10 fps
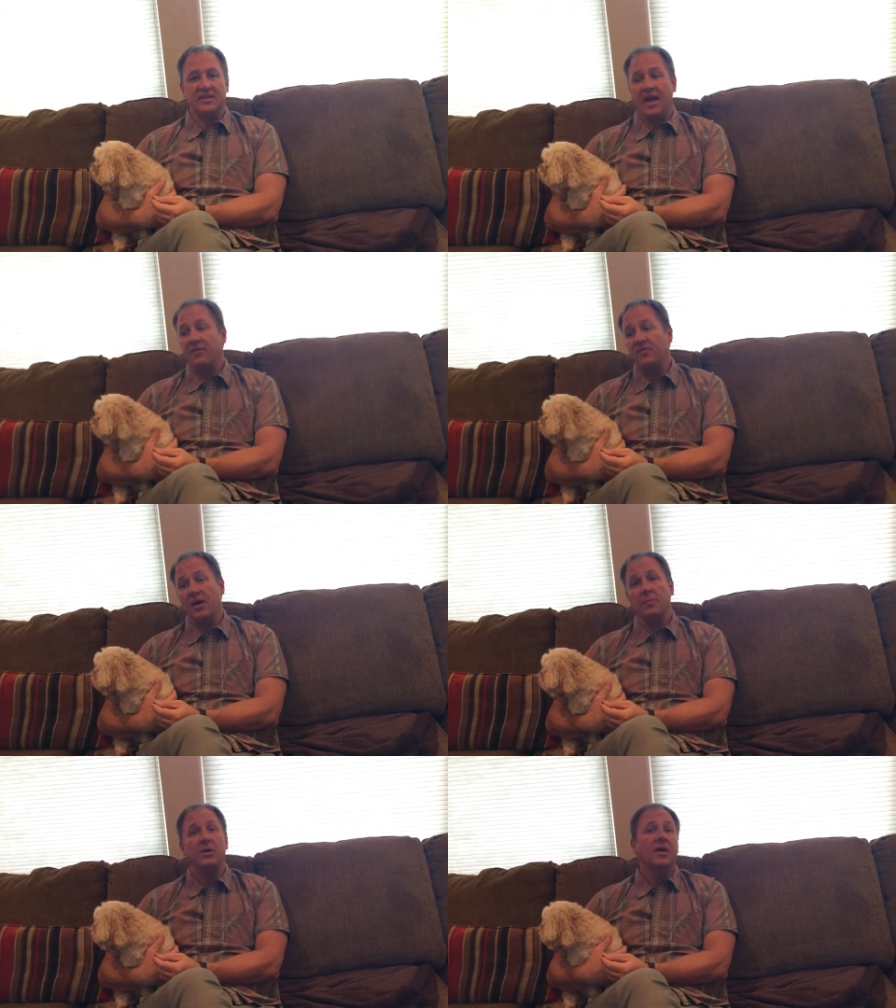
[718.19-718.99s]
and have
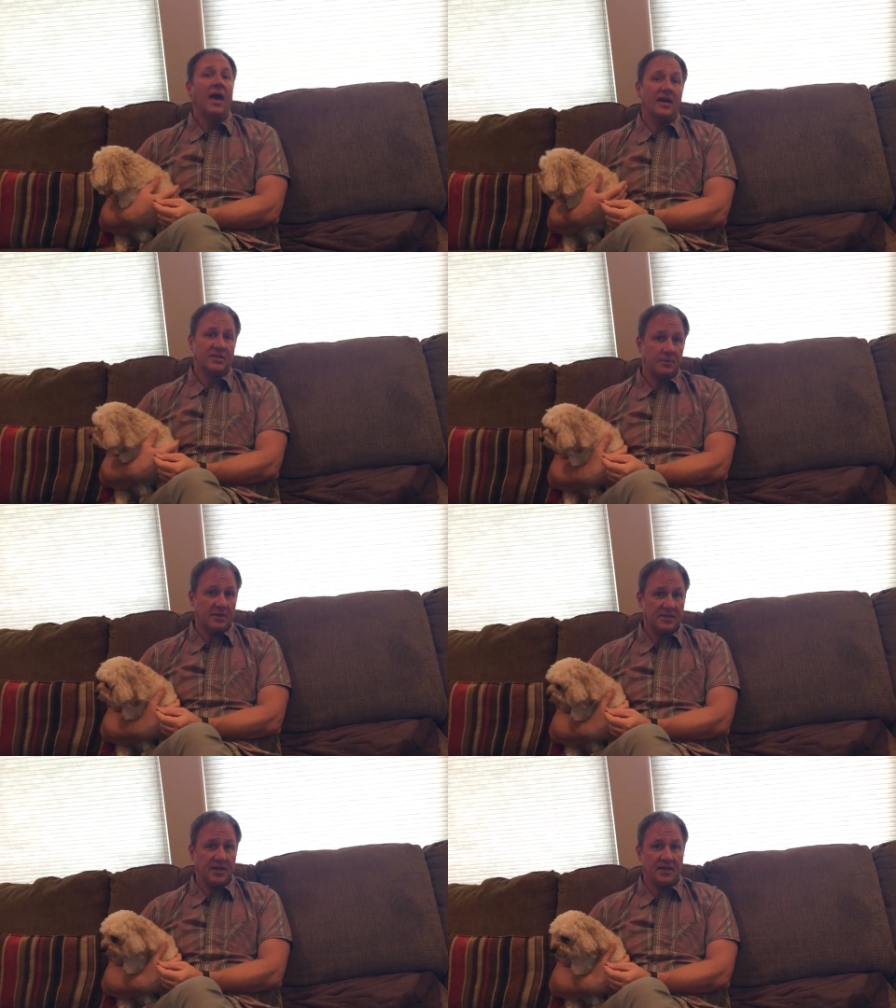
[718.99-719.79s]
them ask him to
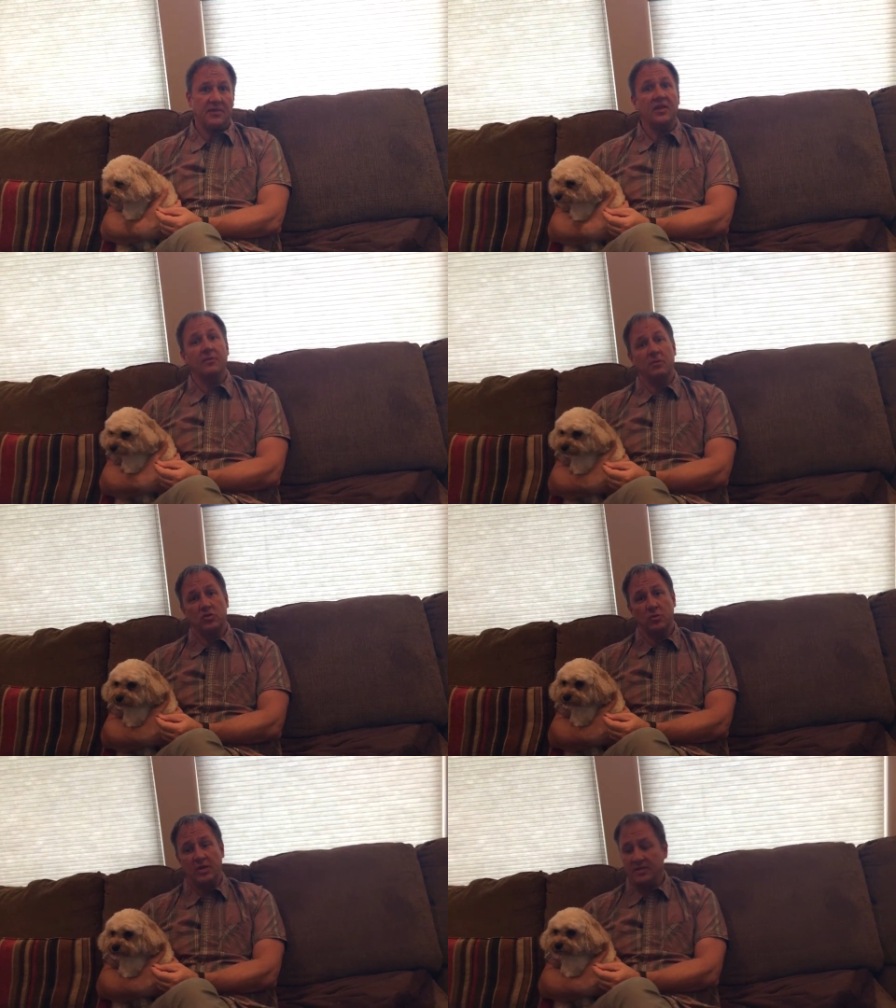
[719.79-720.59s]
sit and then give him a
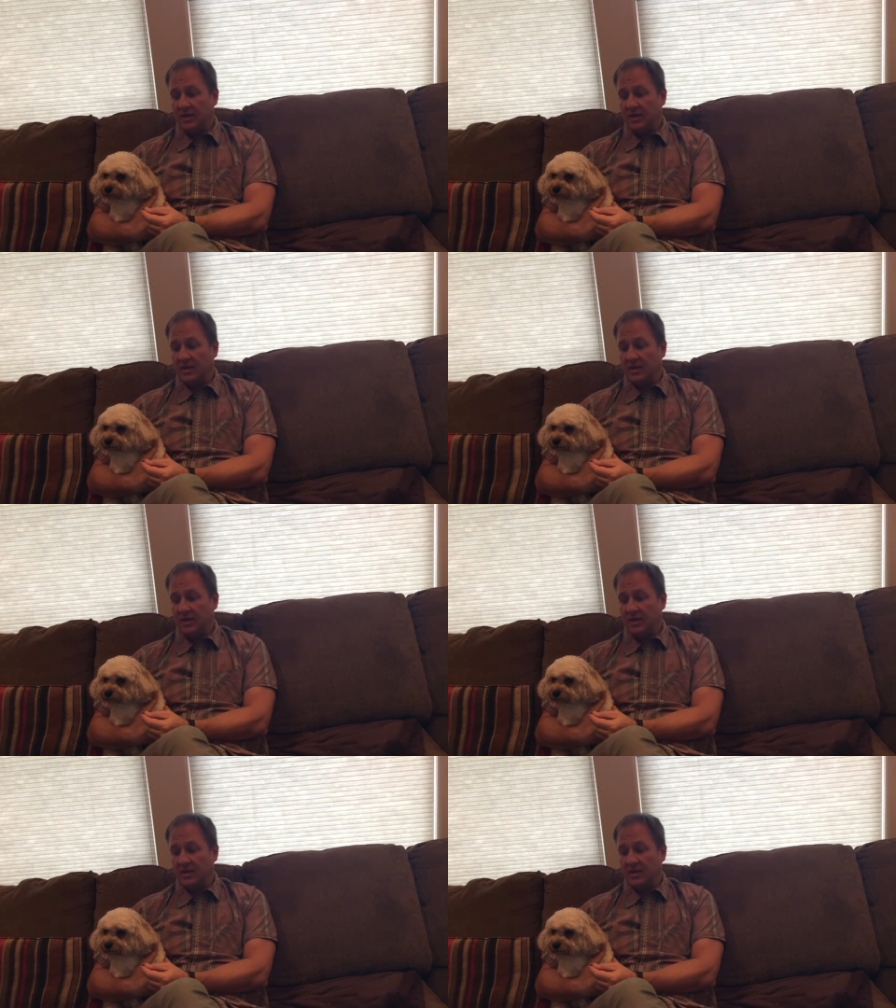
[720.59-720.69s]
treat.